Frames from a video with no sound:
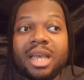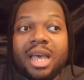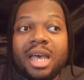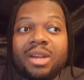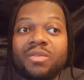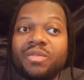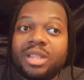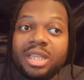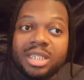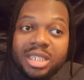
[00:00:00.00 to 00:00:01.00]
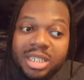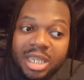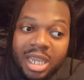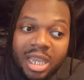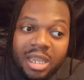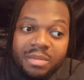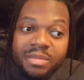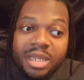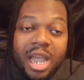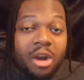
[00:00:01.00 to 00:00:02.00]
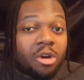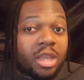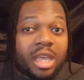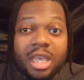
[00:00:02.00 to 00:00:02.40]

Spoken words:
I don't really see our